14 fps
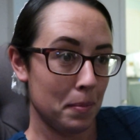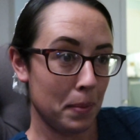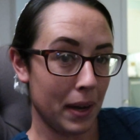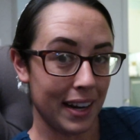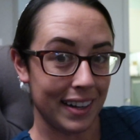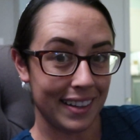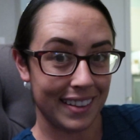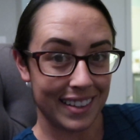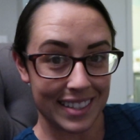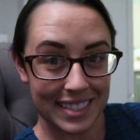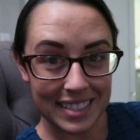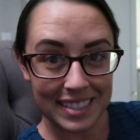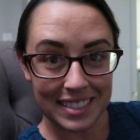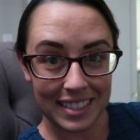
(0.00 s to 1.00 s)
But
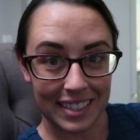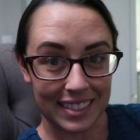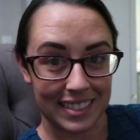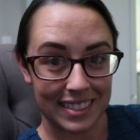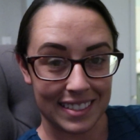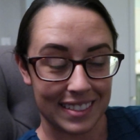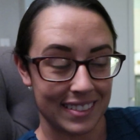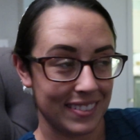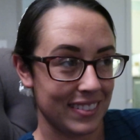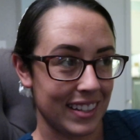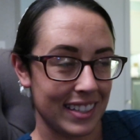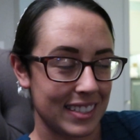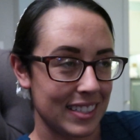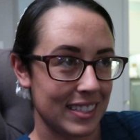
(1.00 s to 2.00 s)
this is just,
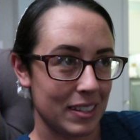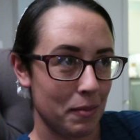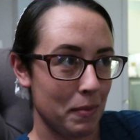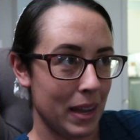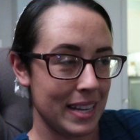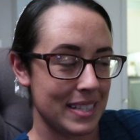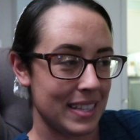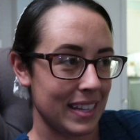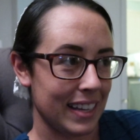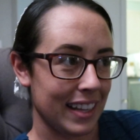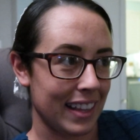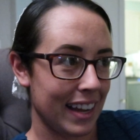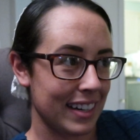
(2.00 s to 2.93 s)
this is amazing.